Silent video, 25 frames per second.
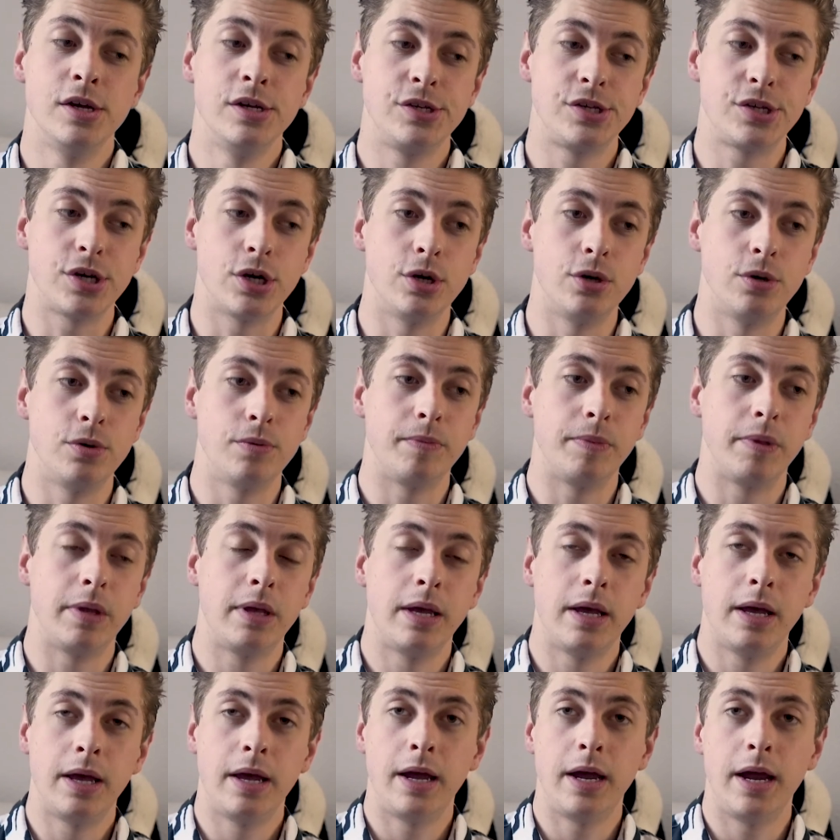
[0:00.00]
So
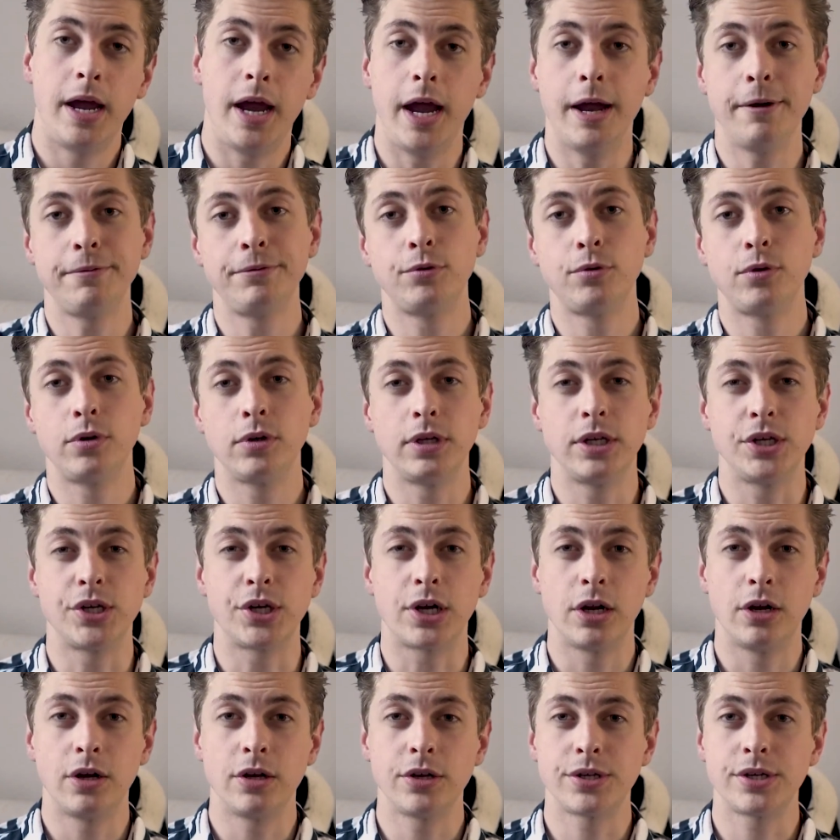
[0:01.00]
after all these
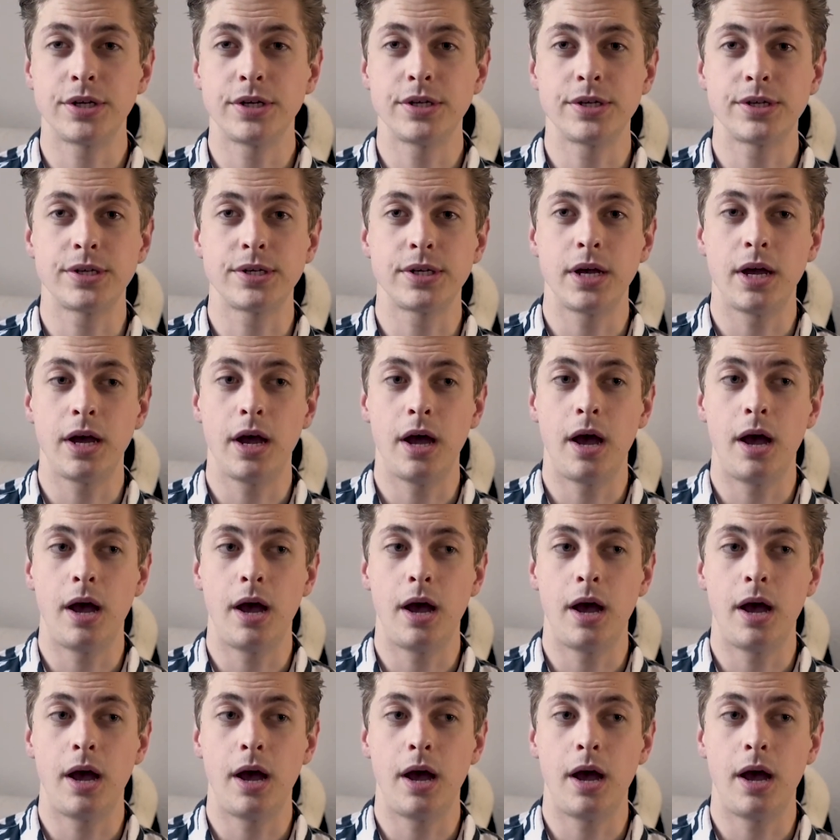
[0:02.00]
classes,